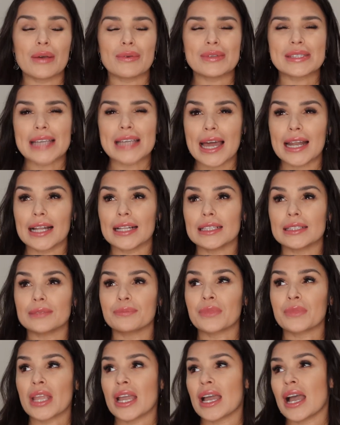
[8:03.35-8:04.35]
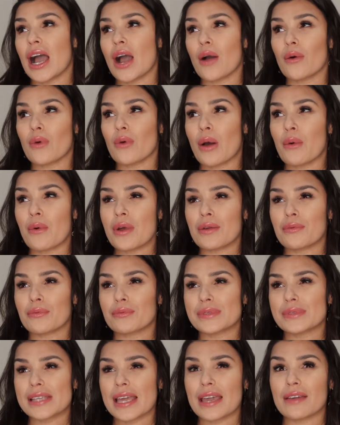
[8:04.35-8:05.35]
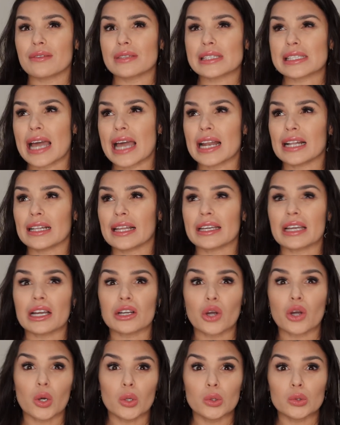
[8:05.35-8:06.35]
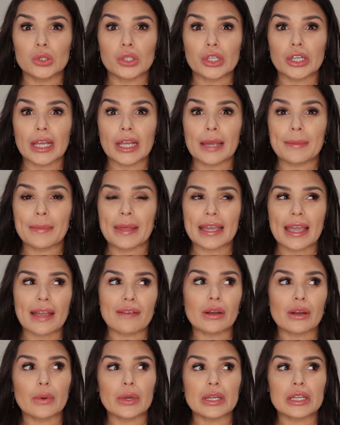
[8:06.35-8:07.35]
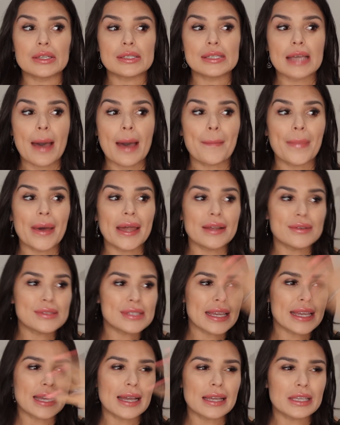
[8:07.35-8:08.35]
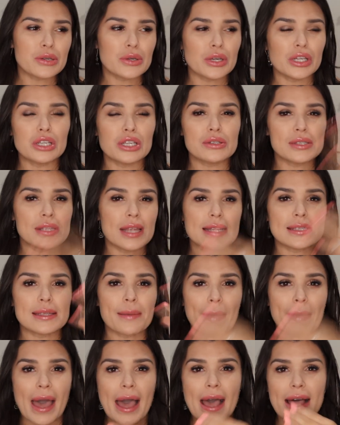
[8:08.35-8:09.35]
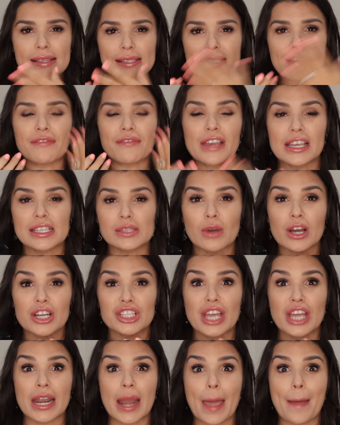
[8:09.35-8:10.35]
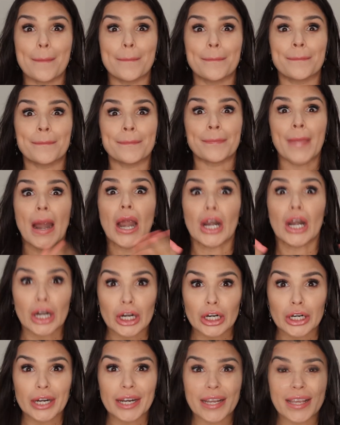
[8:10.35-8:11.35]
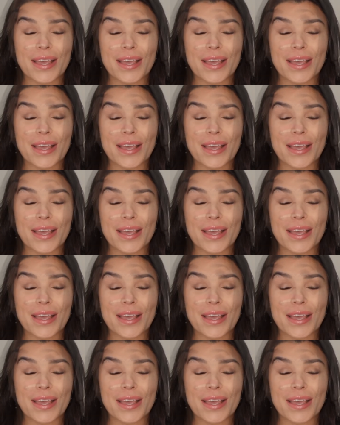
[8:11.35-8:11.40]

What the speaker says: It was kind of, I want to say it was kind of like a cold cream, like everyone used that, but it was like you could use it as a mask, a face wash, and it burned.